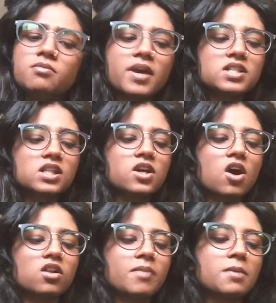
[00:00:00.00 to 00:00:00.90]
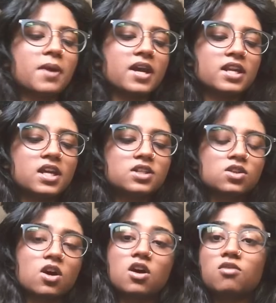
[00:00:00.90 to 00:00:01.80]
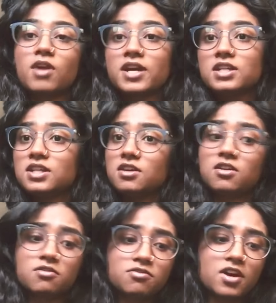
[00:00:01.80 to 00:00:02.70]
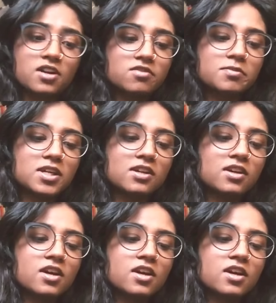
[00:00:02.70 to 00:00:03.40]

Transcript: basically all of my paintings are right here in front of me.